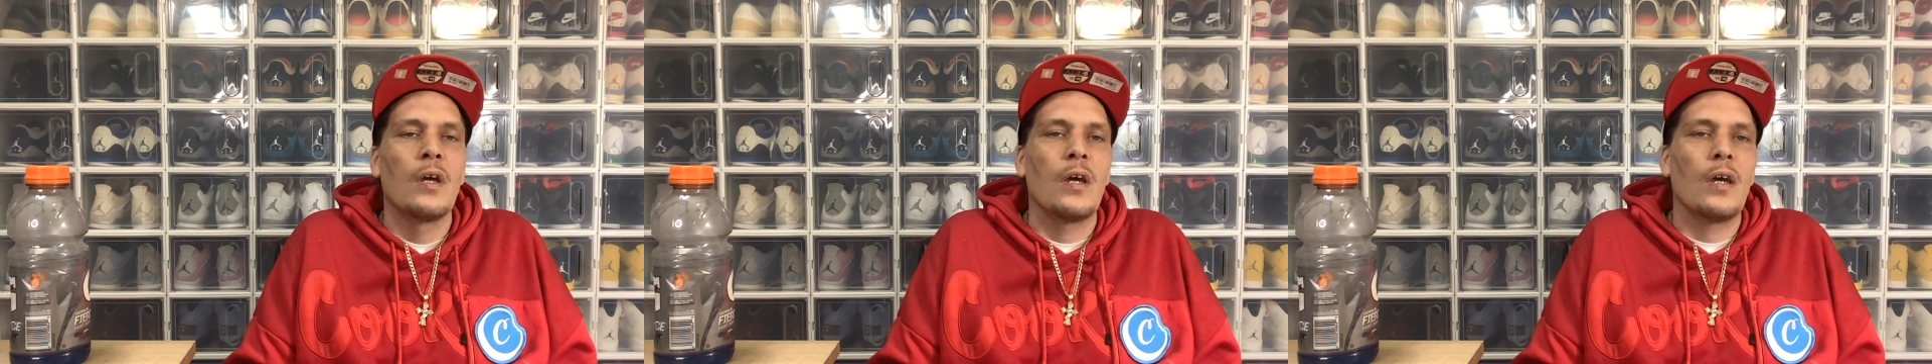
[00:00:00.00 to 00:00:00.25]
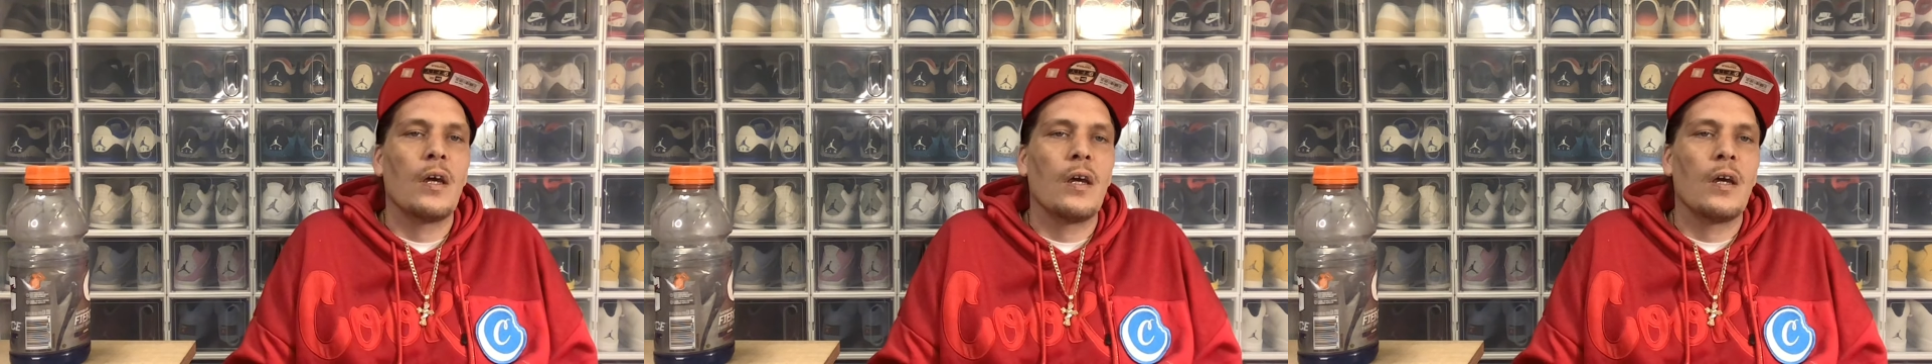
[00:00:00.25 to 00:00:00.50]

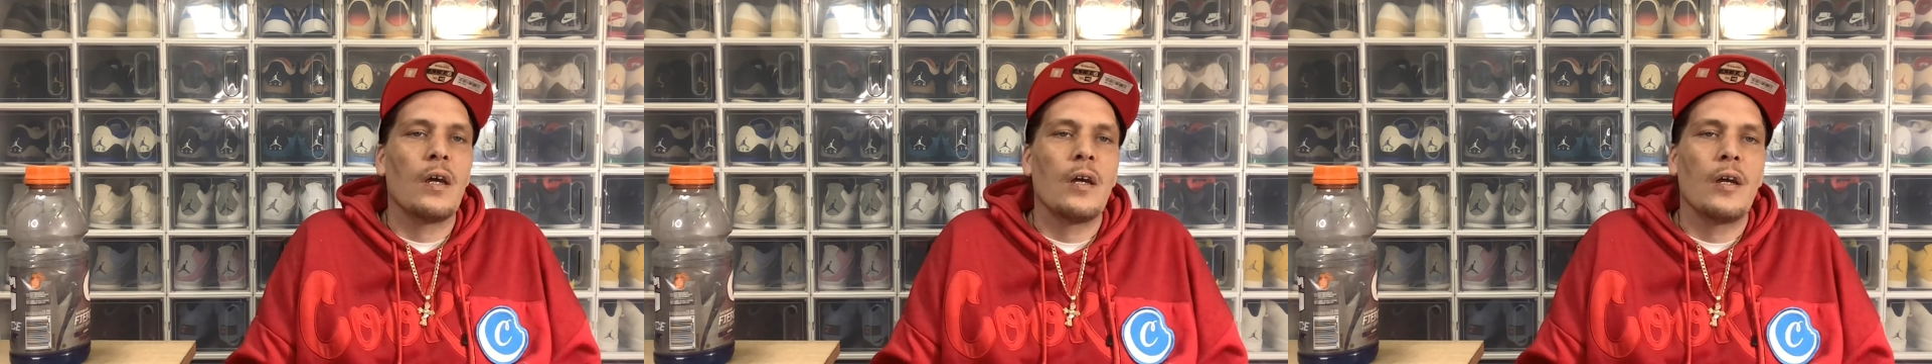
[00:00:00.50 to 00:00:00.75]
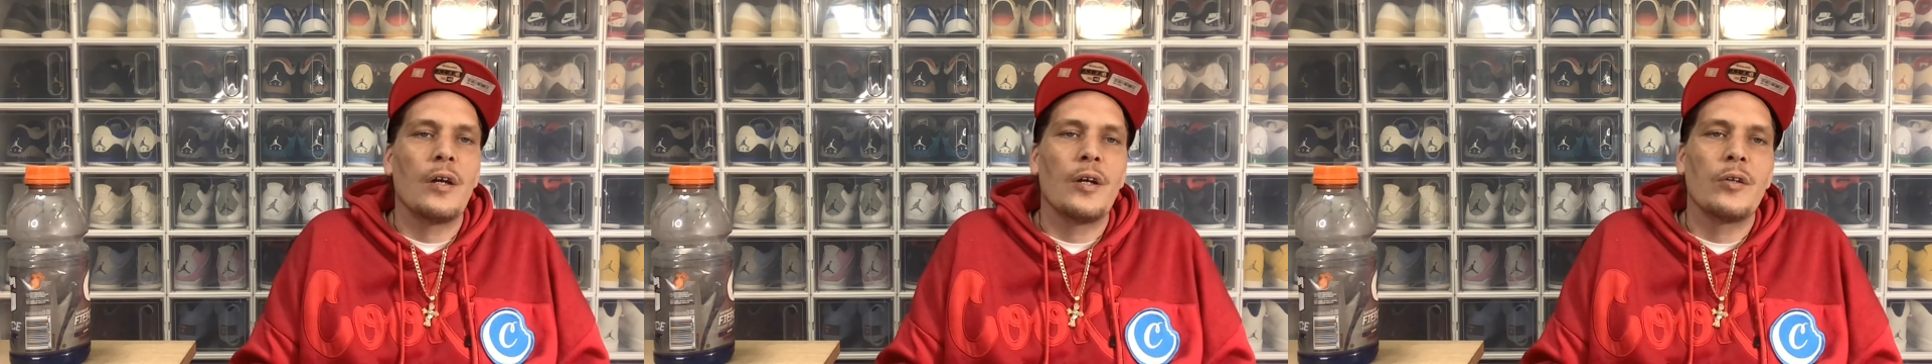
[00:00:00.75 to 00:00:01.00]

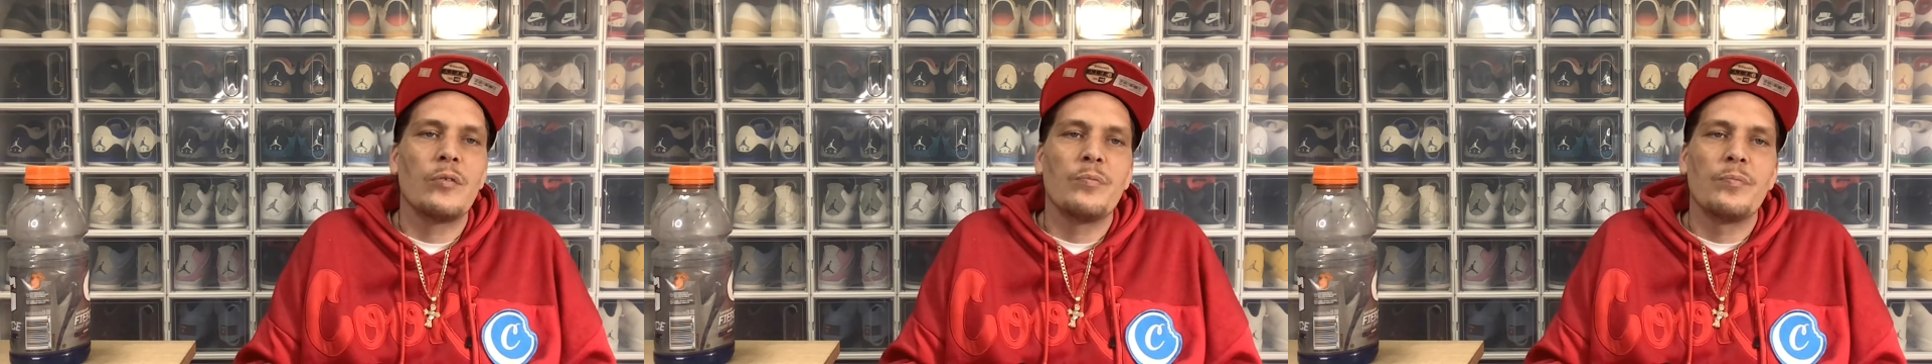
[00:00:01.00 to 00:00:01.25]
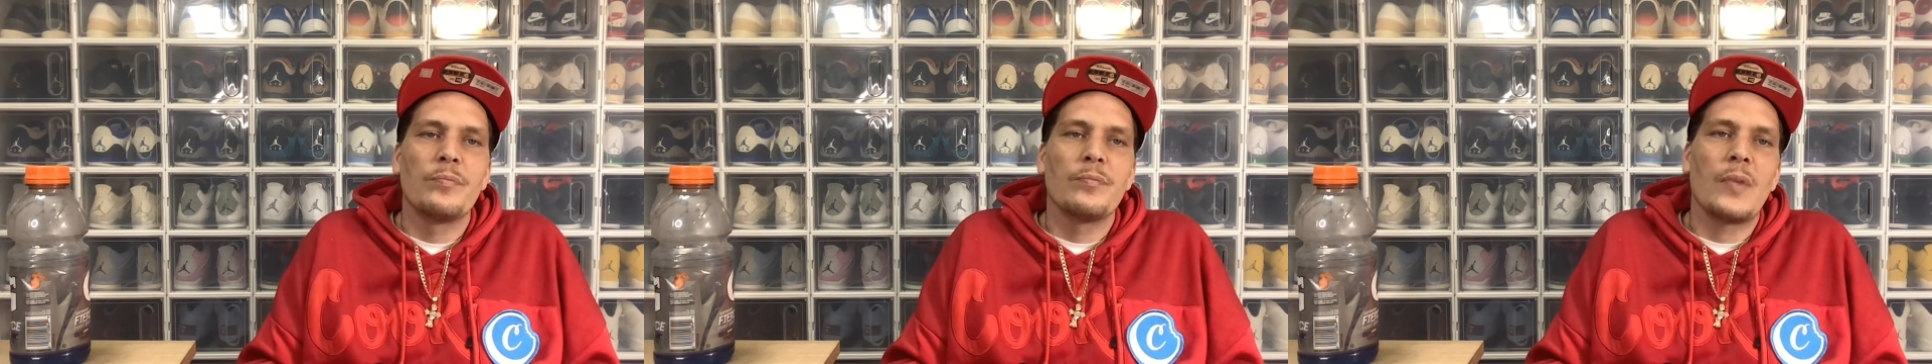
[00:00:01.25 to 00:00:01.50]
And
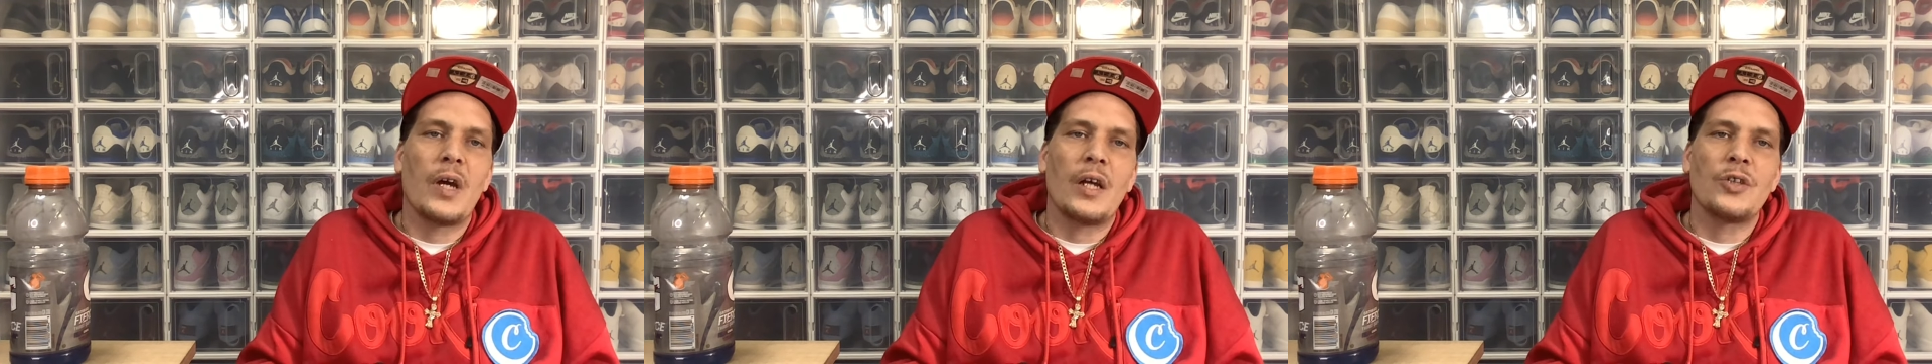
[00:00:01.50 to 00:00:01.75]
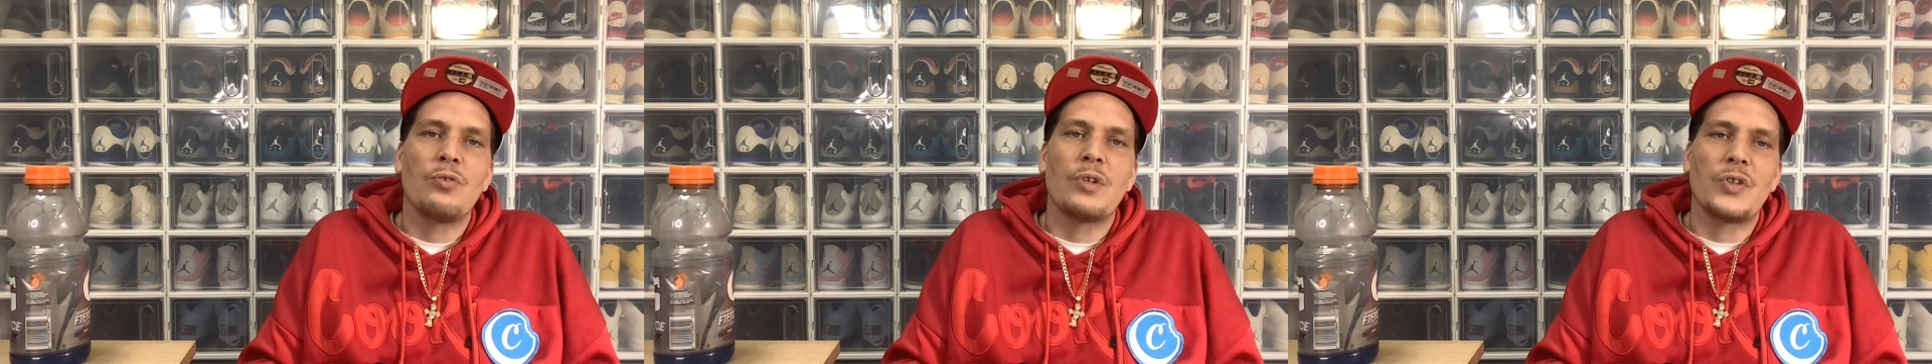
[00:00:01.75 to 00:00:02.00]

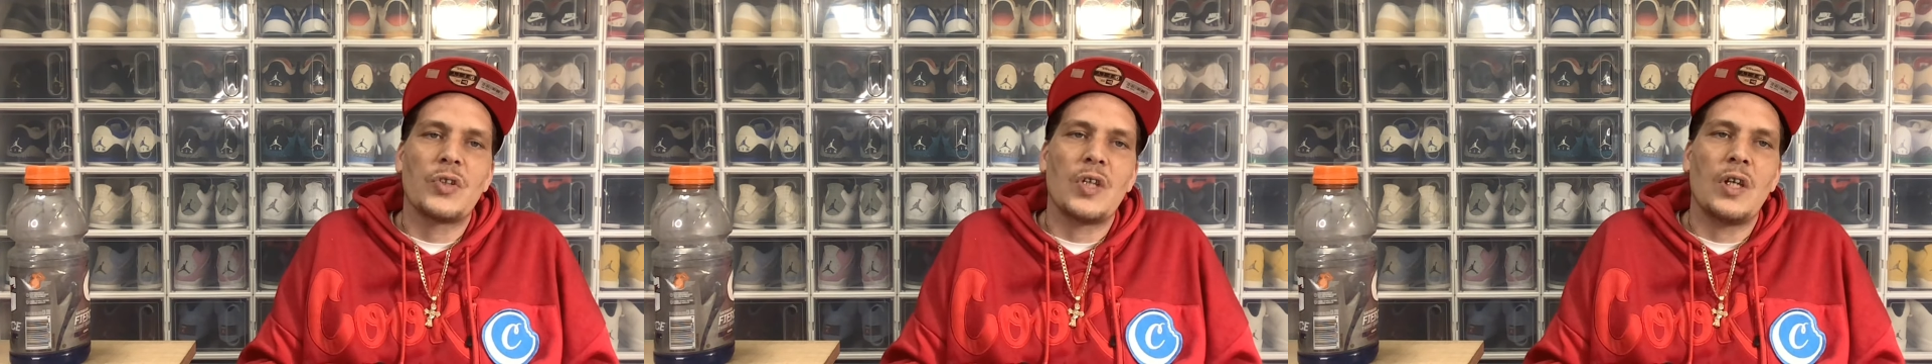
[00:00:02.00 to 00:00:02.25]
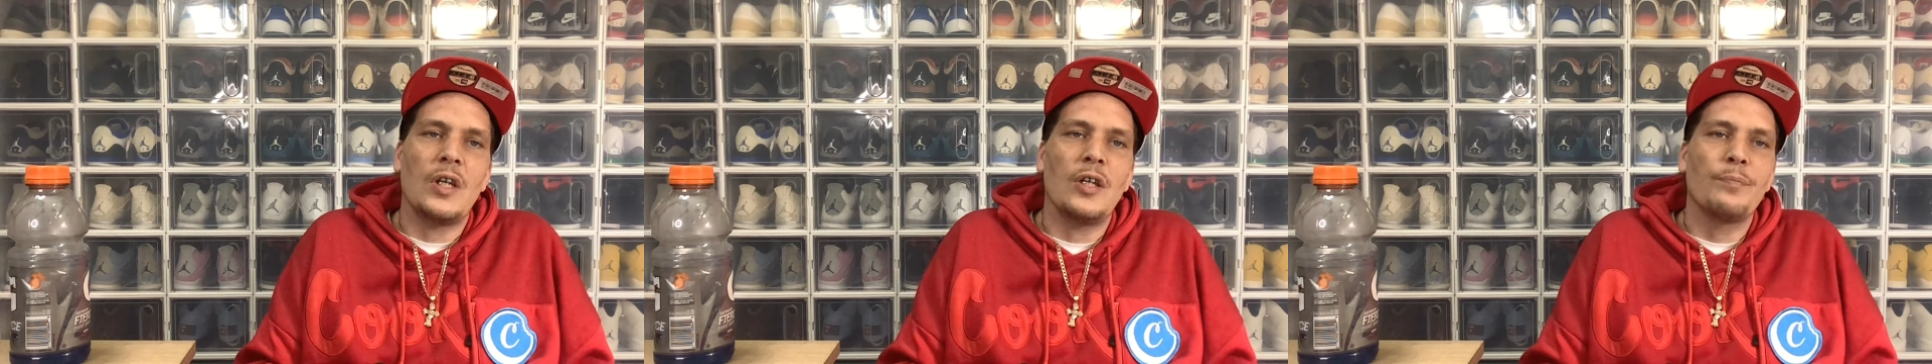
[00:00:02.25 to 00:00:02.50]
as you can
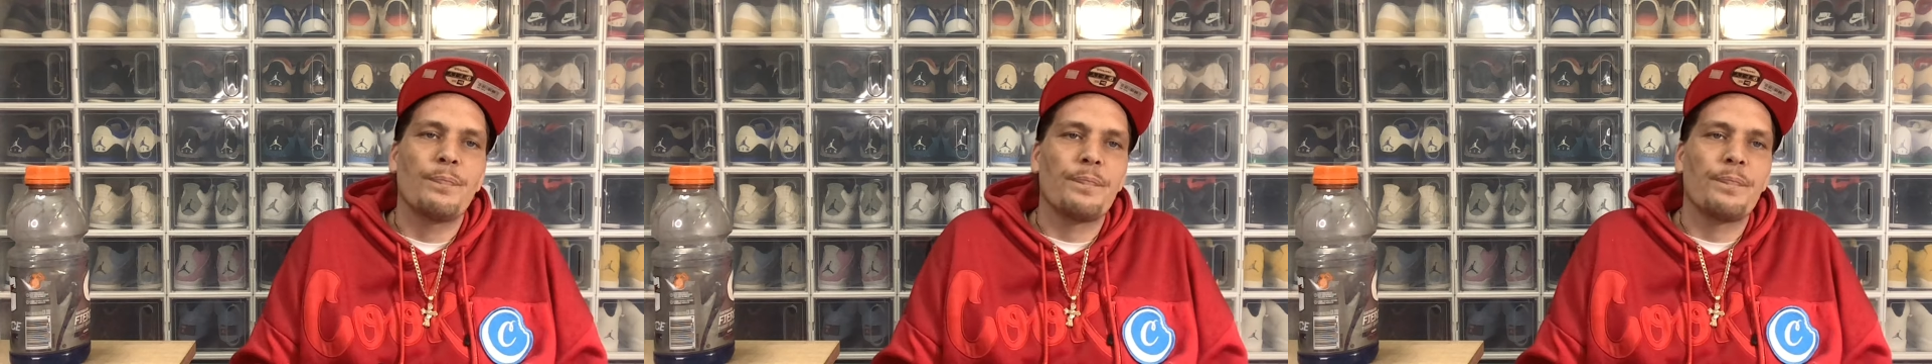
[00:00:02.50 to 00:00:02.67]
see,